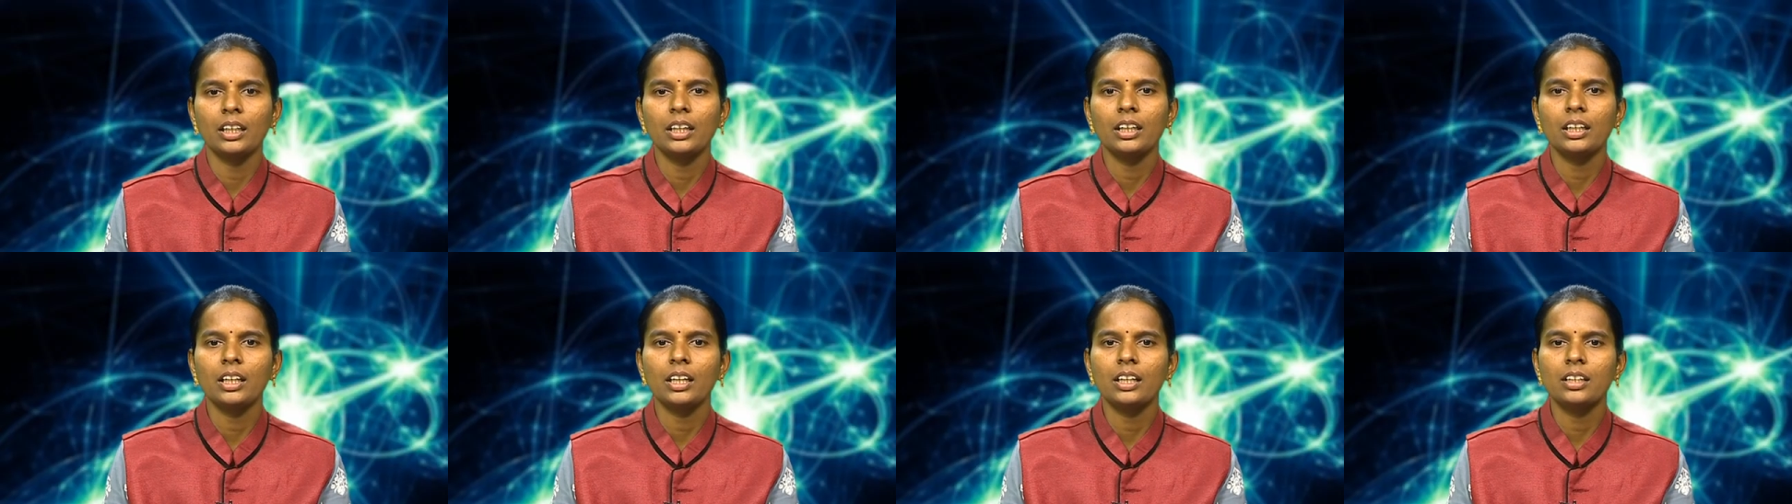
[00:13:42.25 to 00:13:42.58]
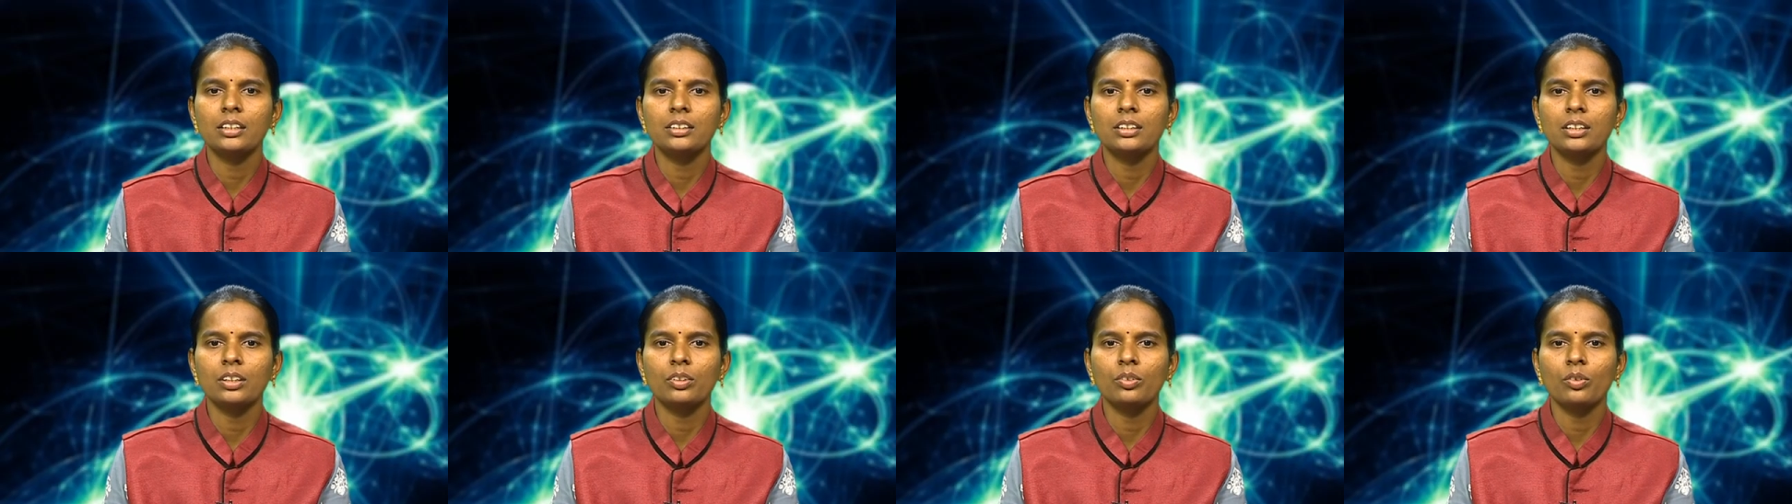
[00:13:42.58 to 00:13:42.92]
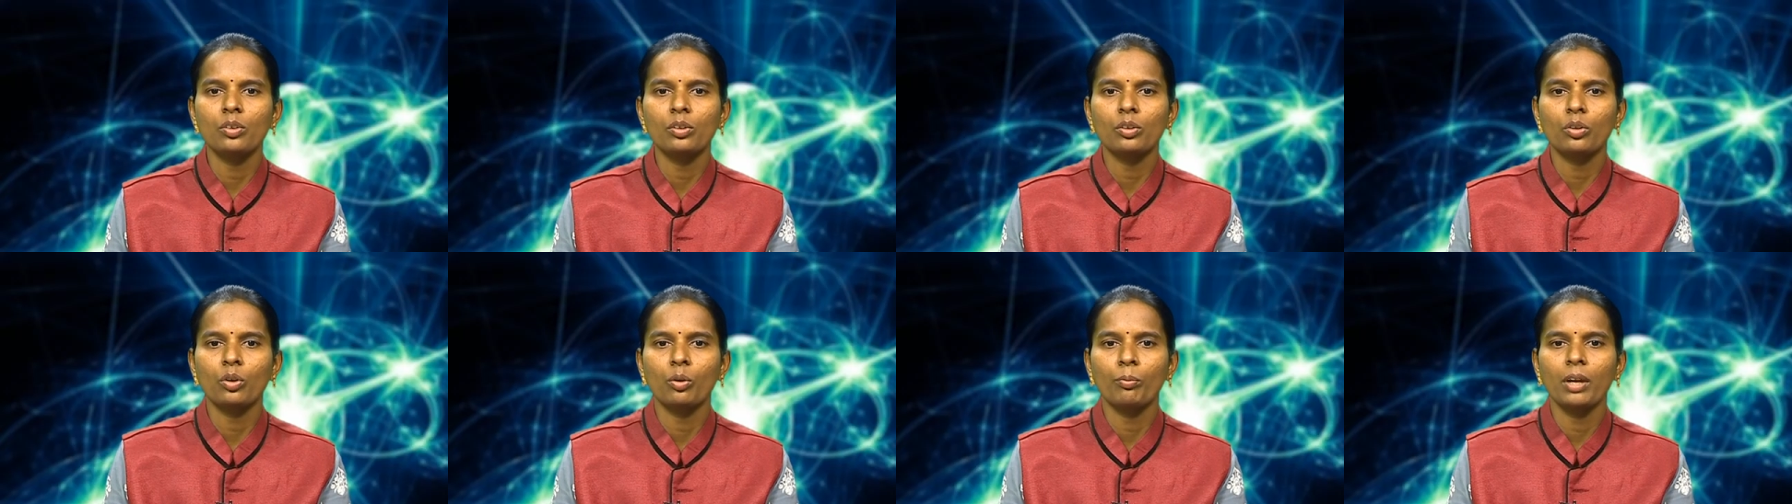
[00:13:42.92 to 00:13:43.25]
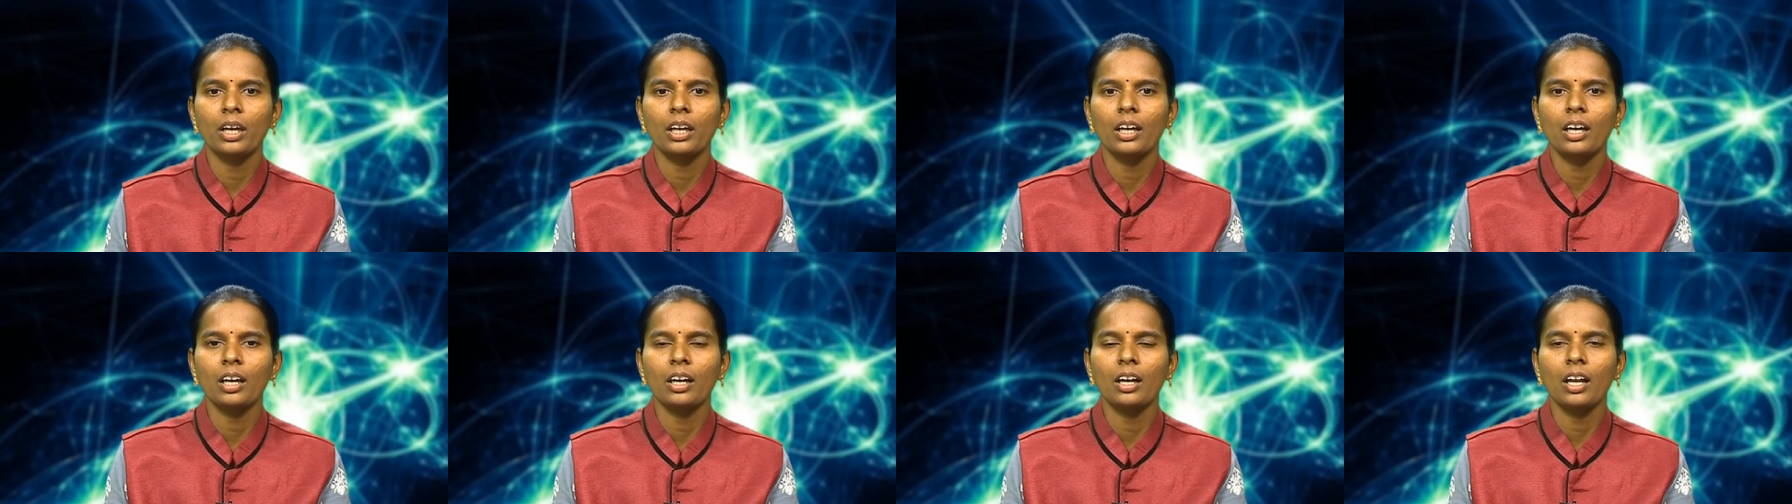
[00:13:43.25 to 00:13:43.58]
Theta is equal to
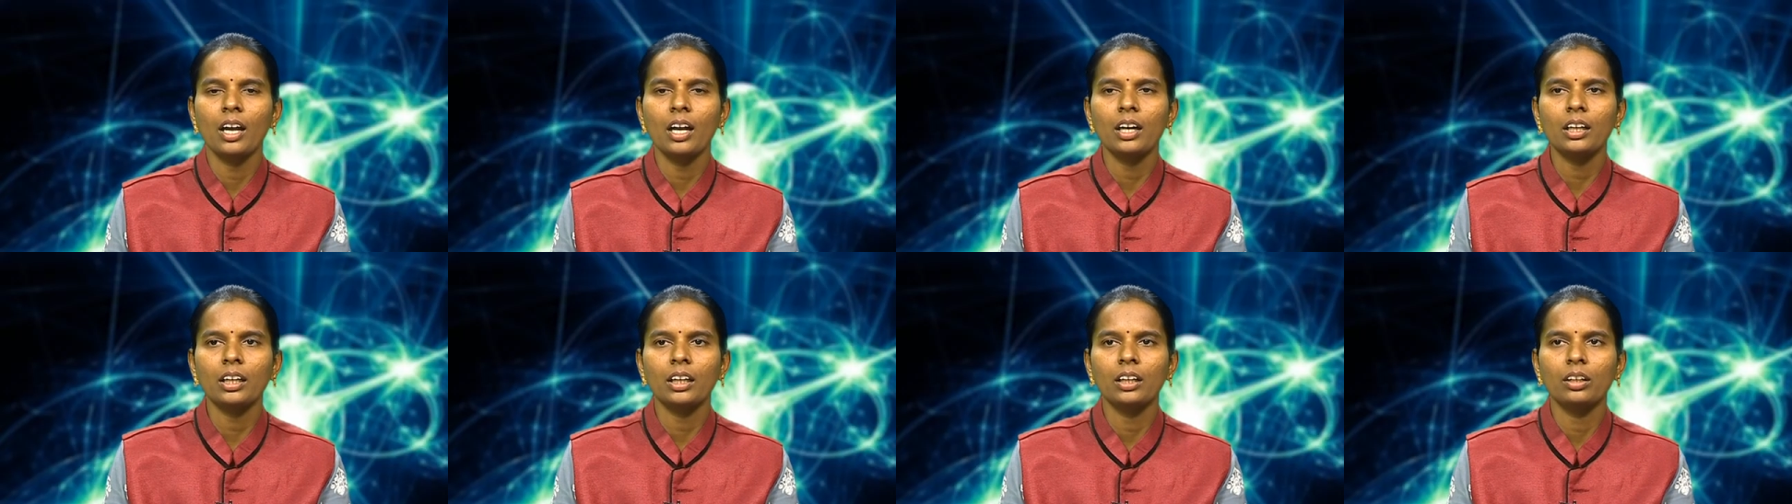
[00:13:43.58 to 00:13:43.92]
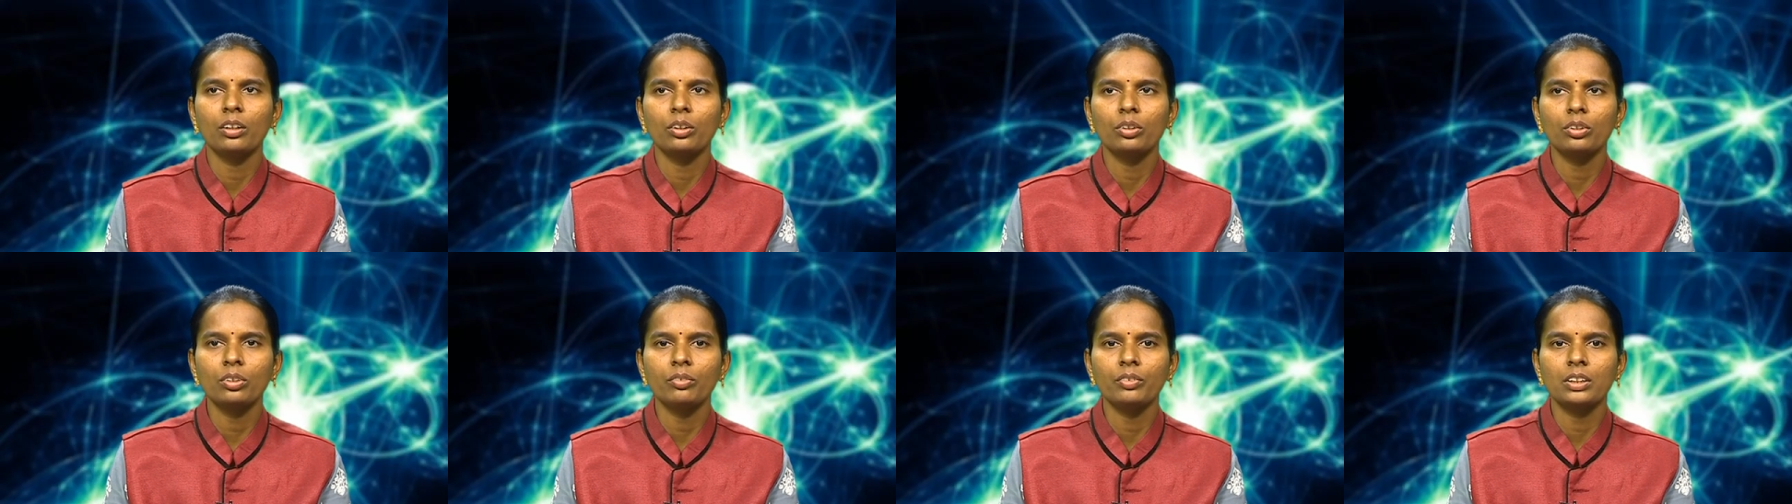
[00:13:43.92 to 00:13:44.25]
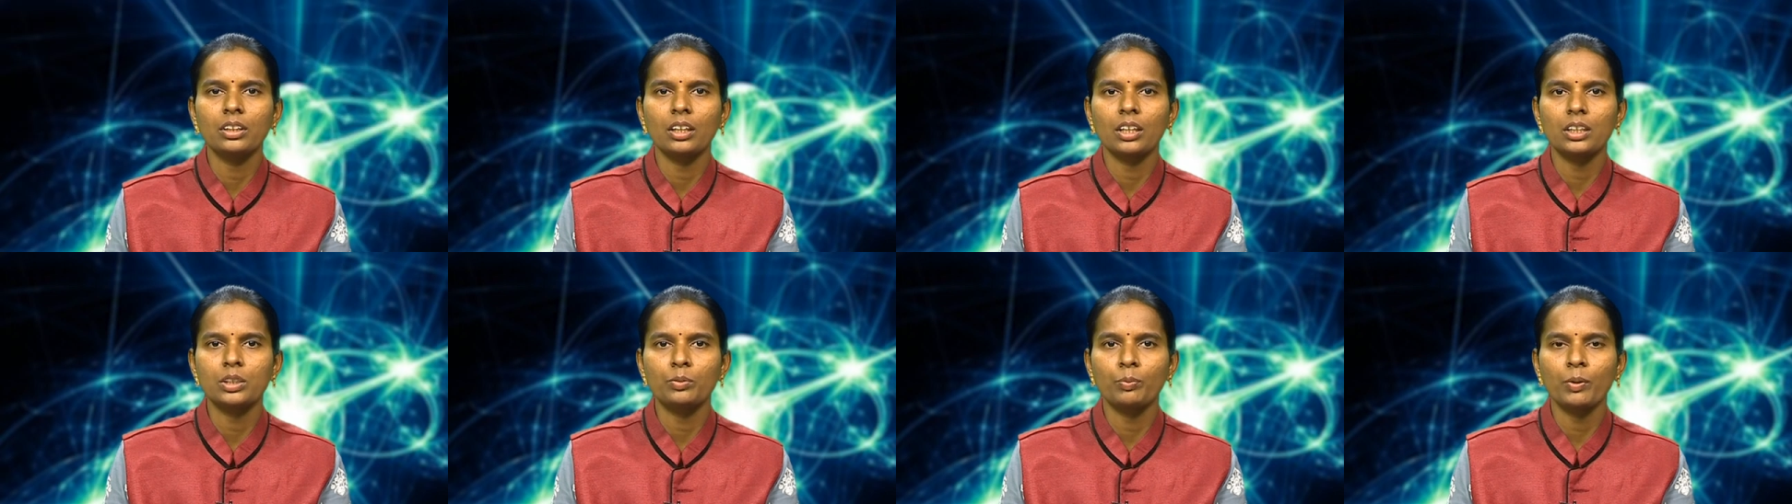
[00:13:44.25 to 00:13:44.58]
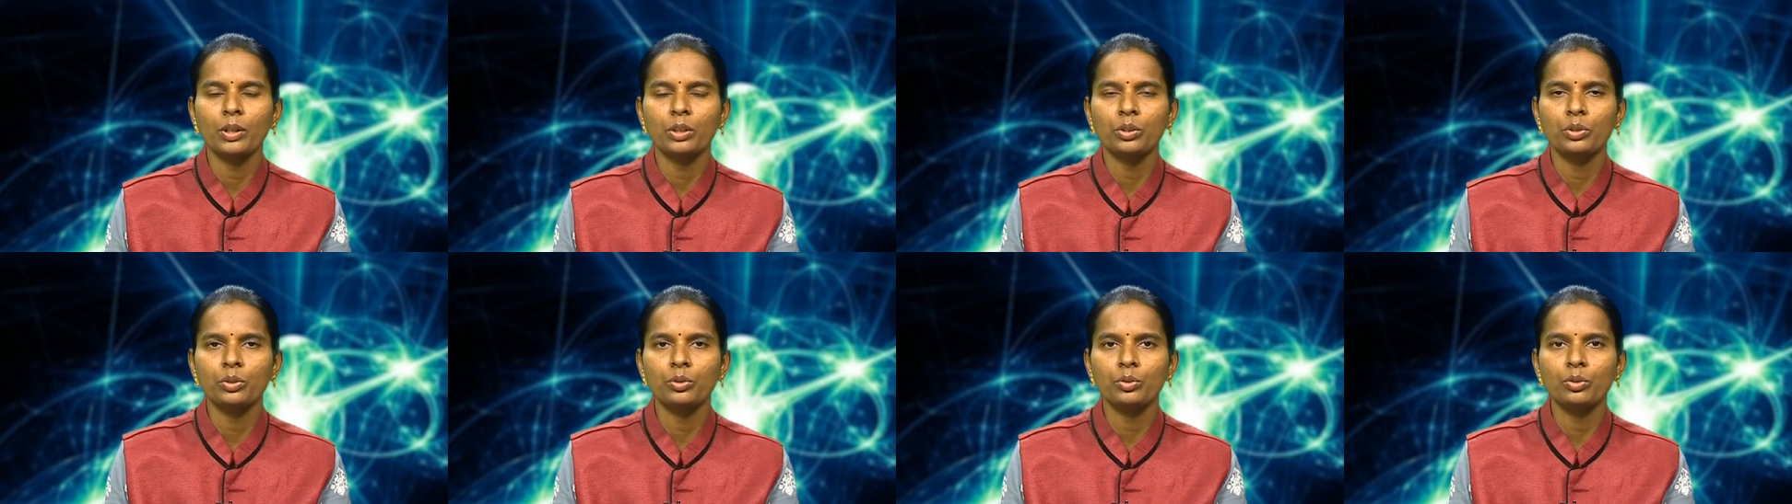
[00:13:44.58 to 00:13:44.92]
omega naught into with
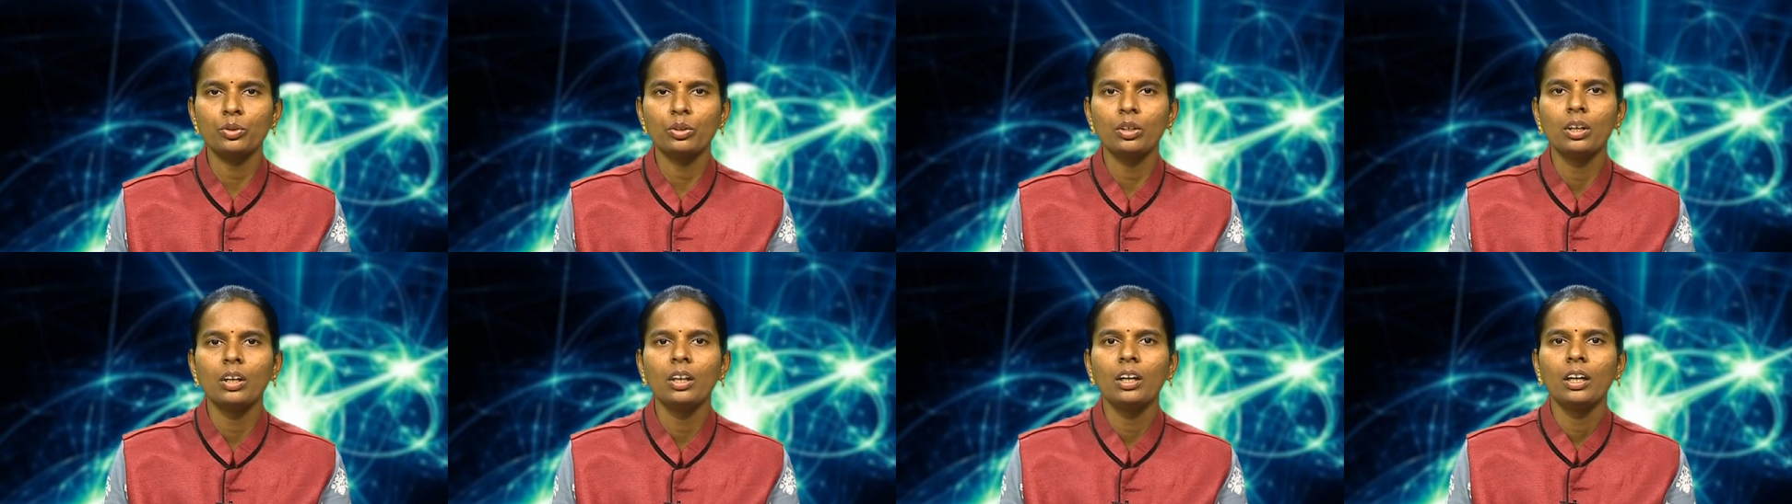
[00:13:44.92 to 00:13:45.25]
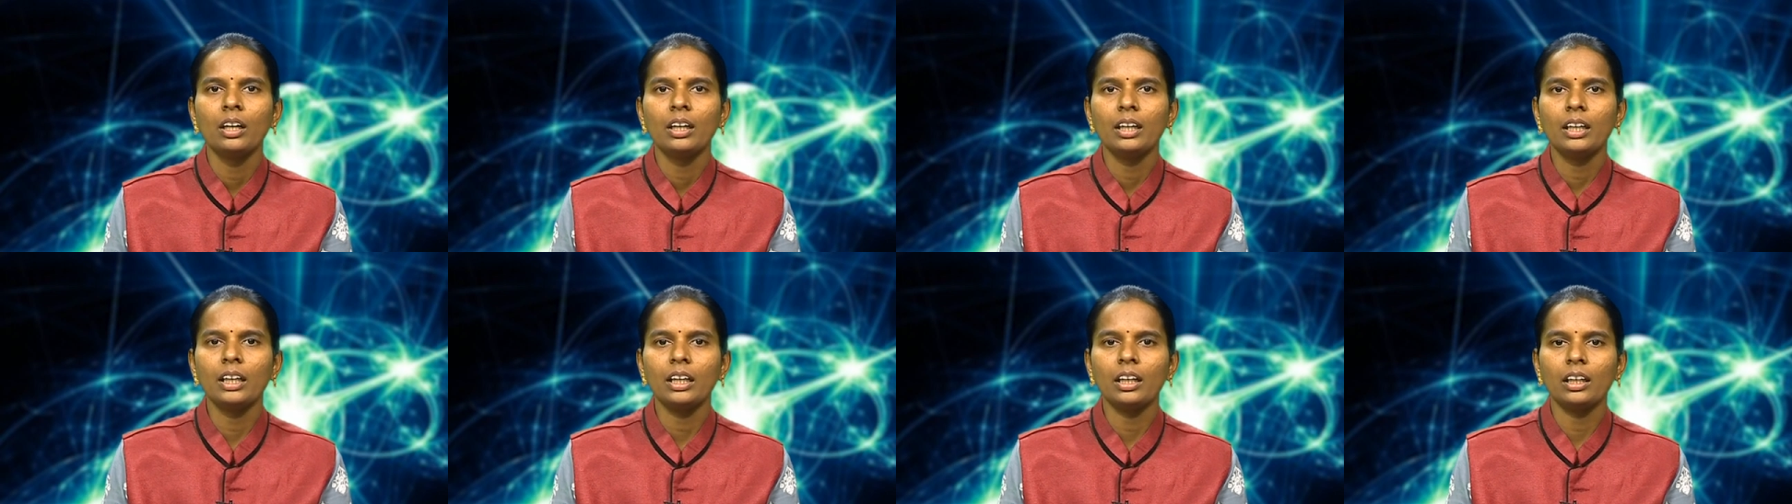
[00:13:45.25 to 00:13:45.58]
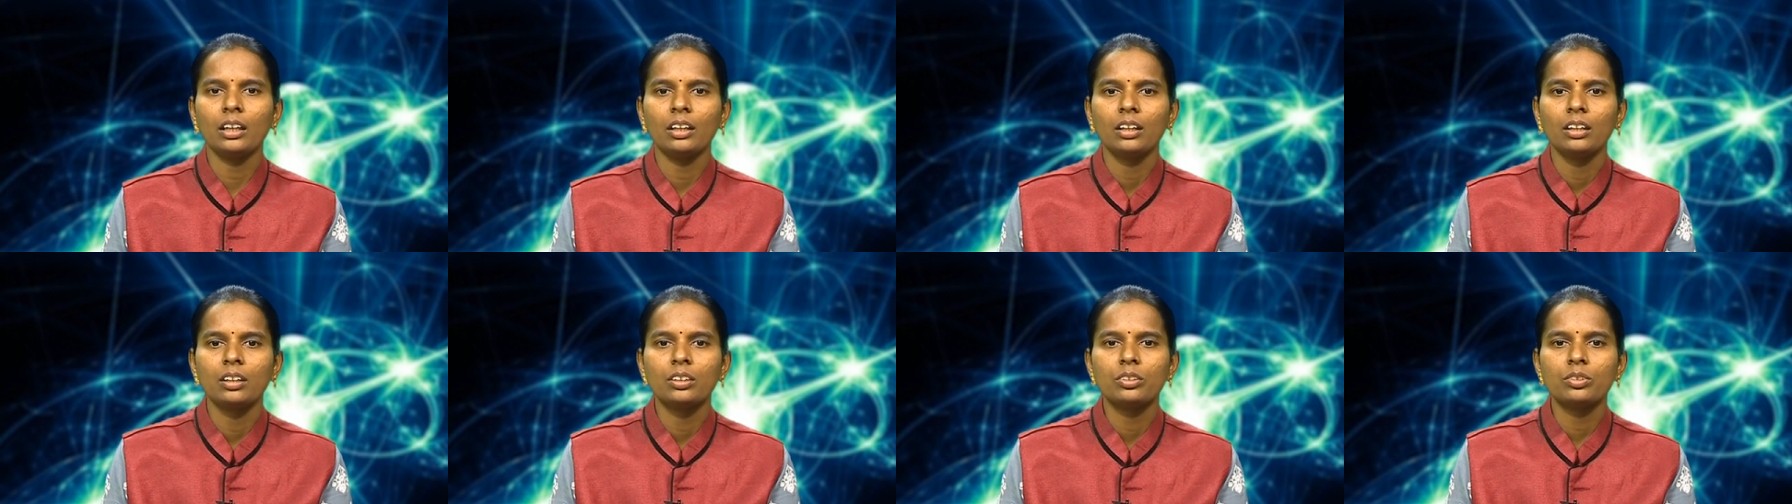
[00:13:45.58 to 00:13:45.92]
respect to t.